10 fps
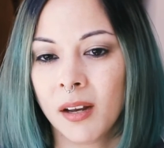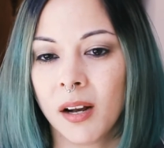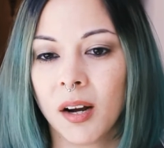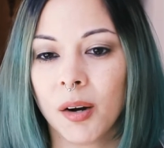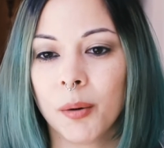
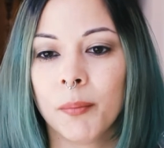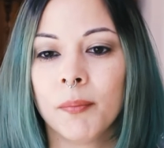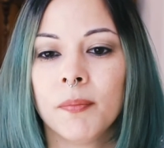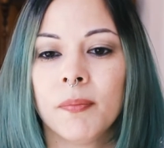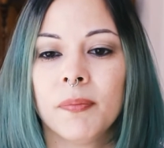
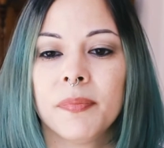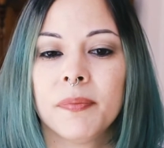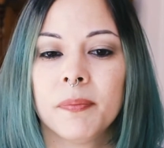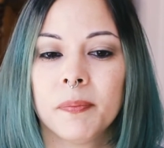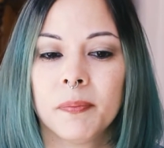Um,
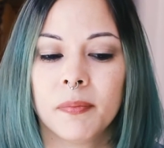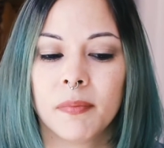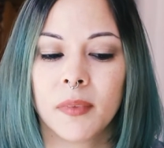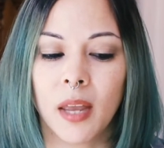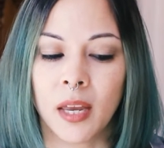
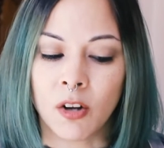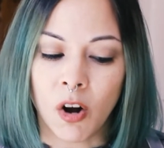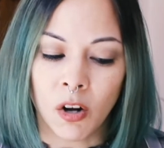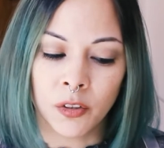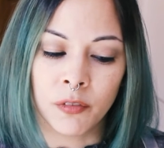And
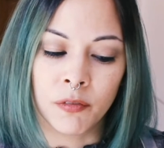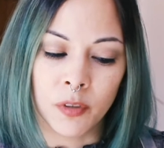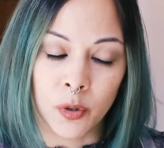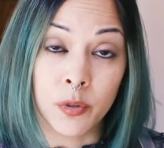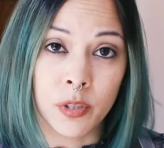all of
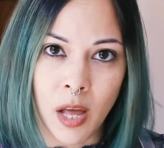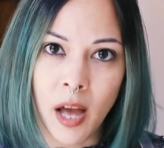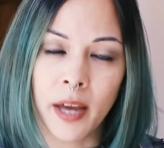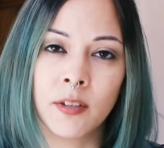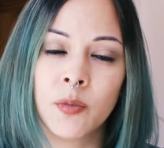those
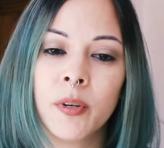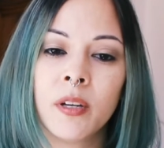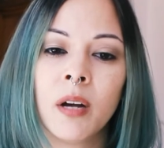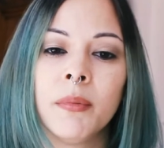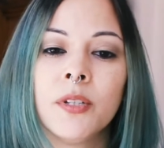lies
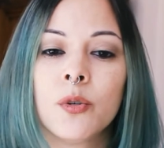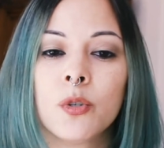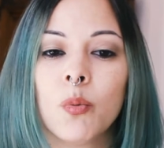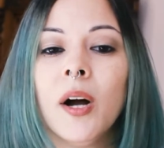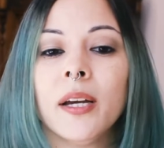become
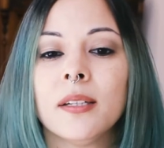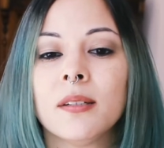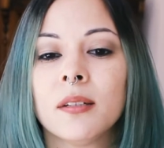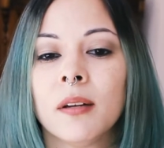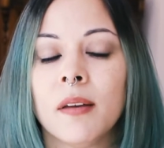
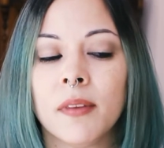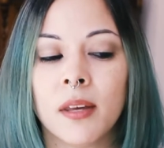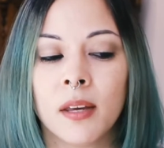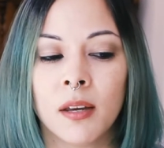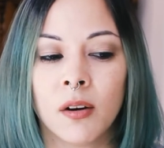intertwined, and
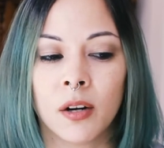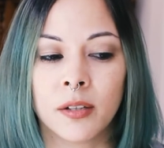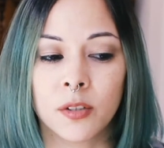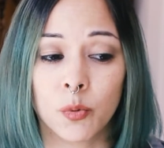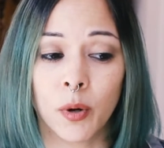they are
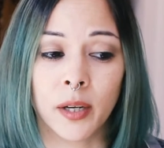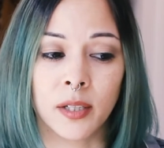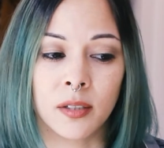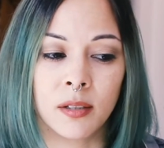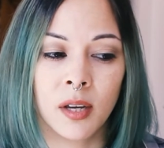
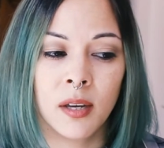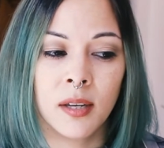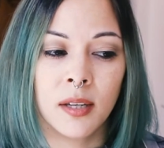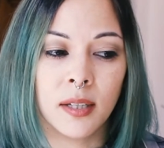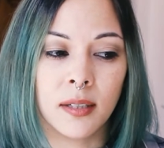intertwined
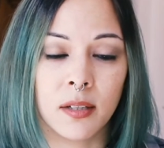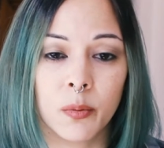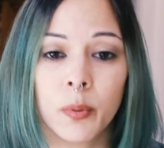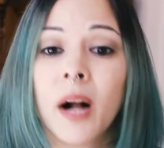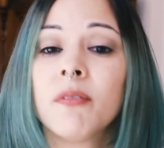in
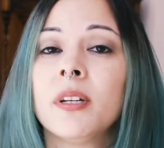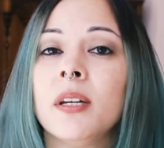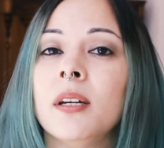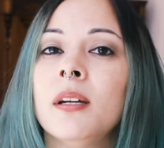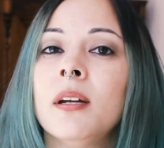
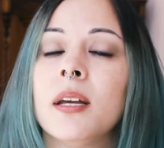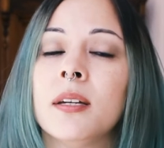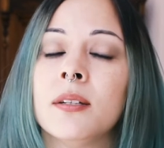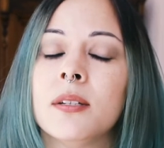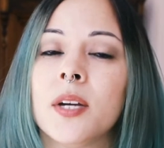depravity,
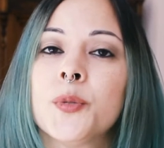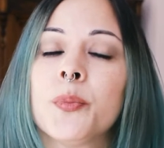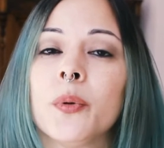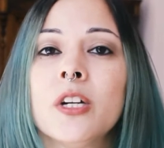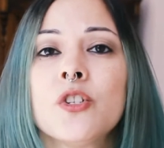in
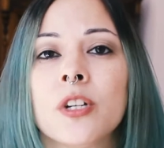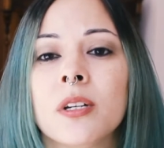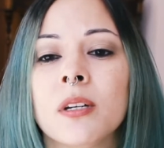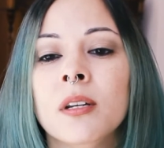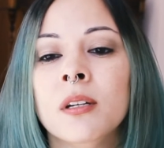
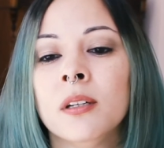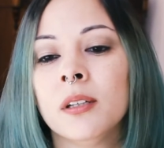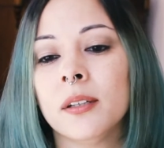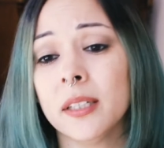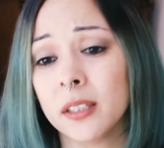desperation,
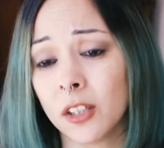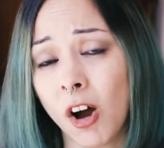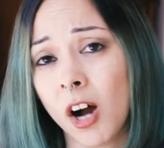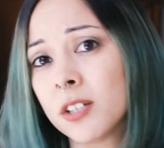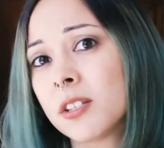in
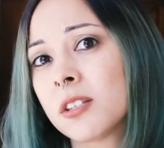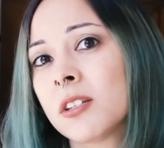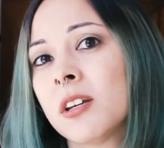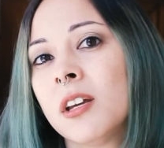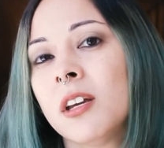
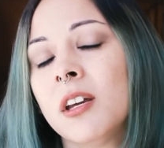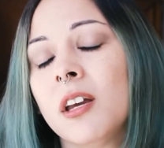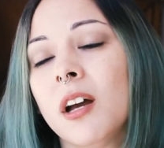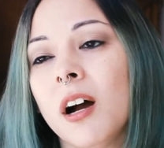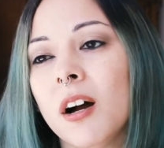loss,
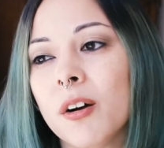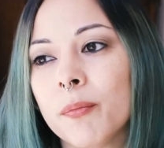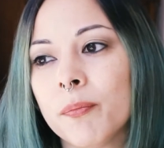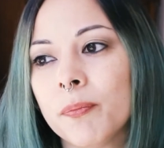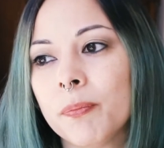
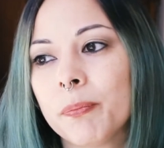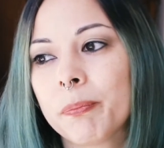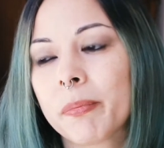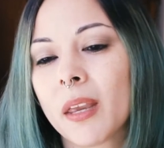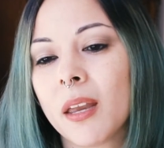um,
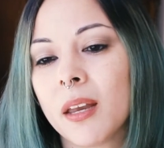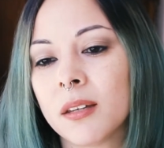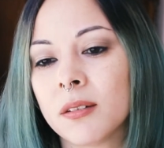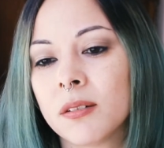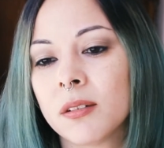
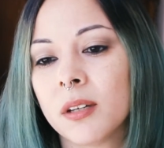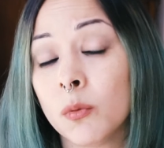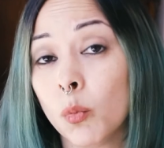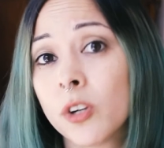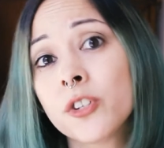and
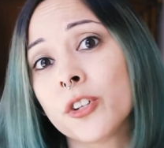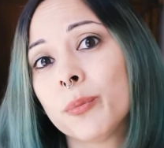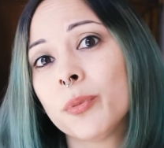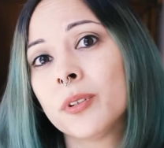in worship.